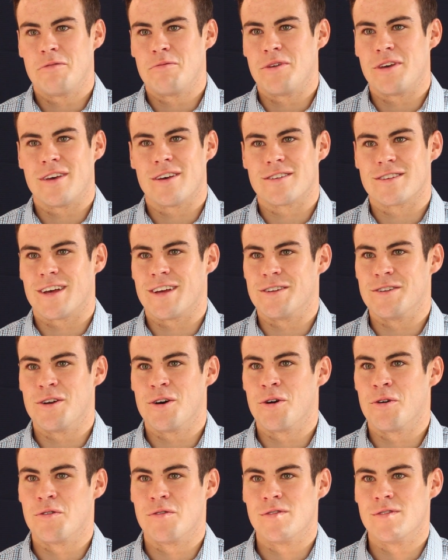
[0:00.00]
because I had
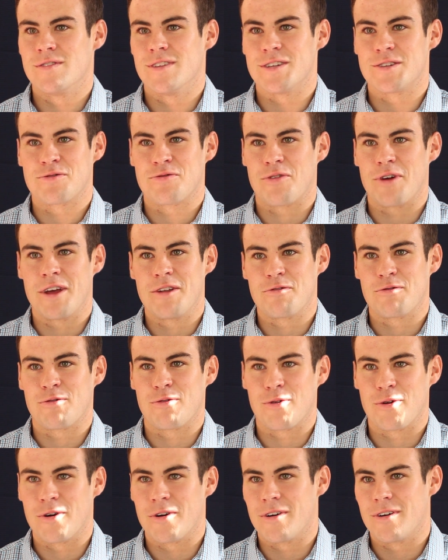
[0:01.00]
known this friend
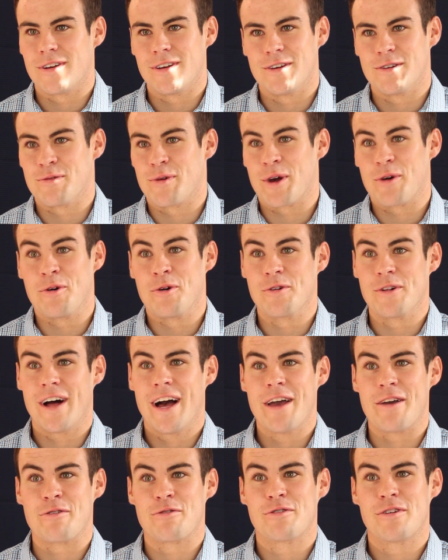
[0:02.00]
for, you know, my whole
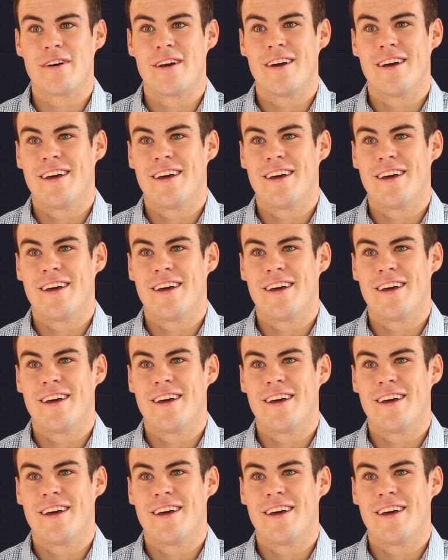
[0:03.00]
life.